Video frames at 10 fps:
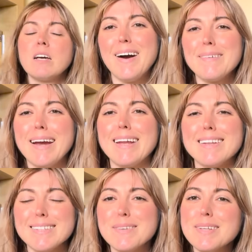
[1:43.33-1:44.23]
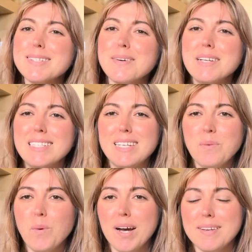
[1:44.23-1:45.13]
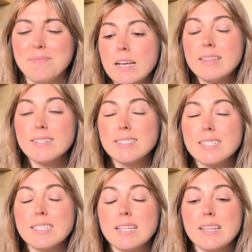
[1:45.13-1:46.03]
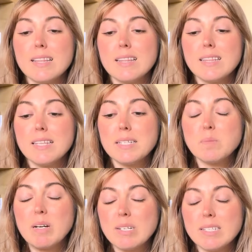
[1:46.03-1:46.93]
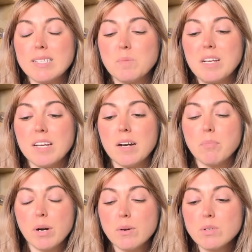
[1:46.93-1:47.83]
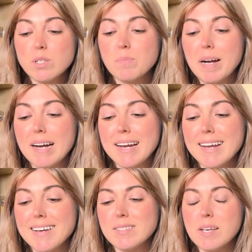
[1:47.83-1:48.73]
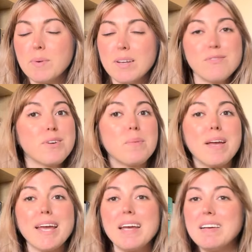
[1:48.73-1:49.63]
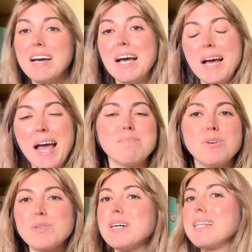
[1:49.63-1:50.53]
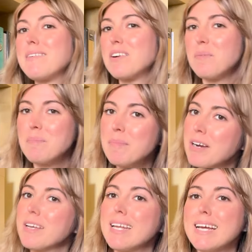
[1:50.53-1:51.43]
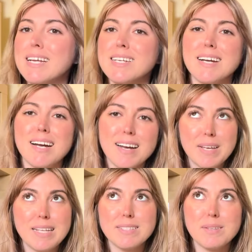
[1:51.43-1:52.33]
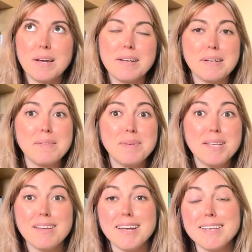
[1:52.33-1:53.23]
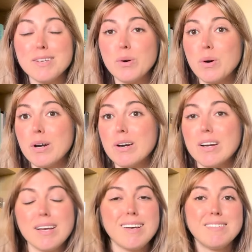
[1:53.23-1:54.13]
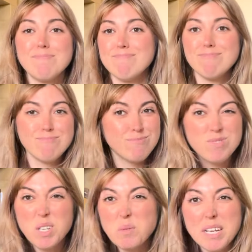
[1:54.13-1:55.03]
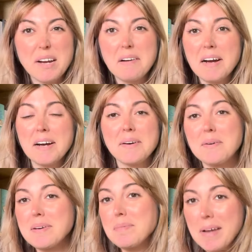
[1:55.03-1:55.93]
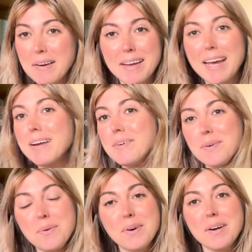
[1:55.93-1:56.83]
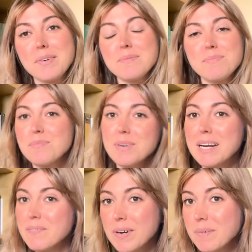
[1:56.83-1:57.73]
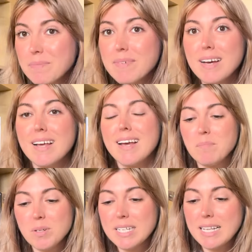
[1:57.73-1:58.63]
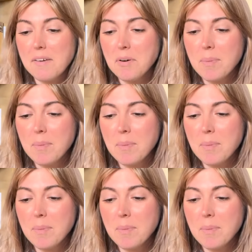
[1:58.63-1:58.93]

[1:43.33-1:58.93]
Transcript: All right, so let's go to scene one. In this scene, this person is being approached by someone from a multi-level marketing. And so that could be like your doTERRA or your Mary Kay or whatever, multi-level